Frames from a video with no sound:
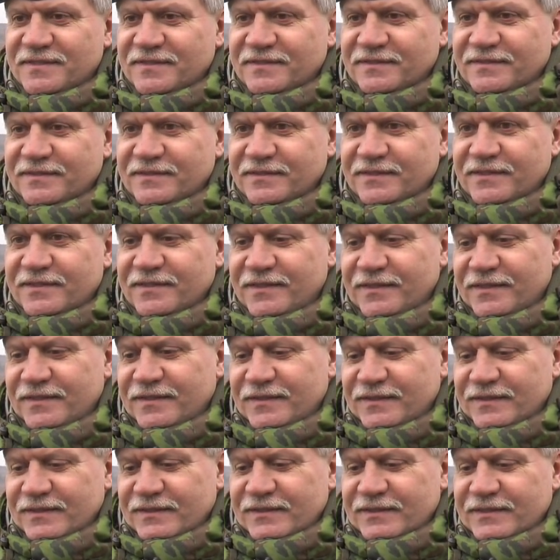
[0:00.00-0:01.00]
And, uh,
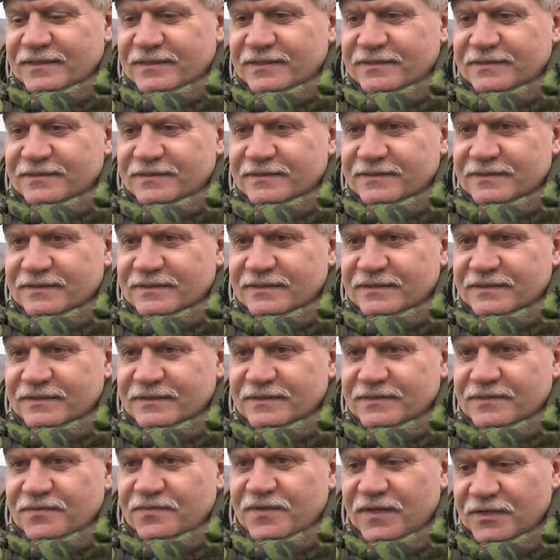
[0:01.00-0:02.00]
and
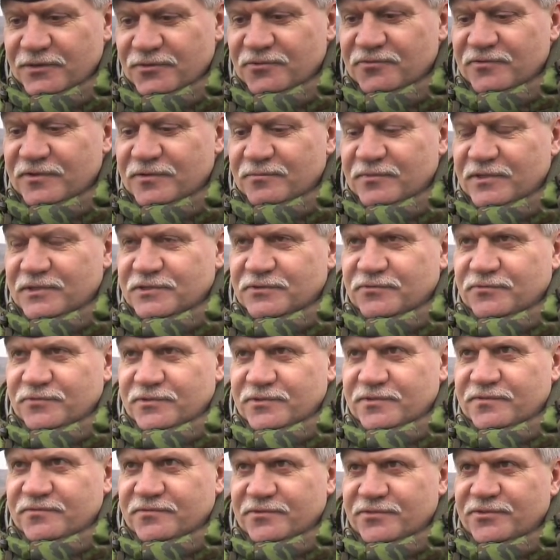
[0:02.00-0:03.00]
uh, thank you very much
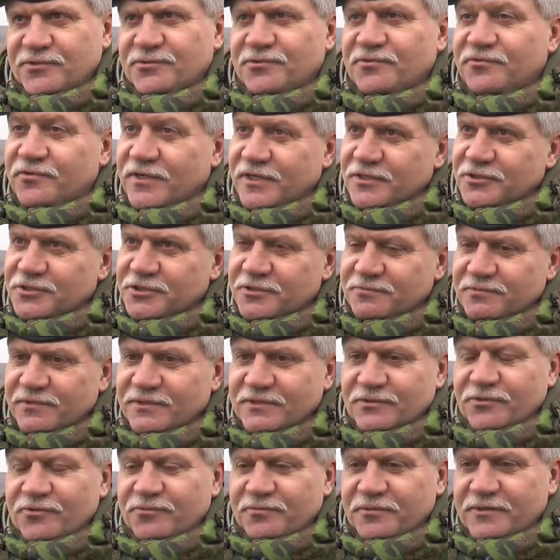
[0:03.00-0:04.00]
for, for your friendship
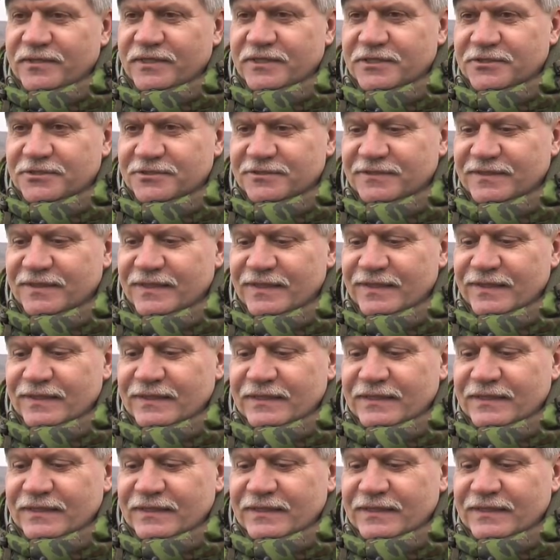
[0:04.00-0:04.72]
and cooperation.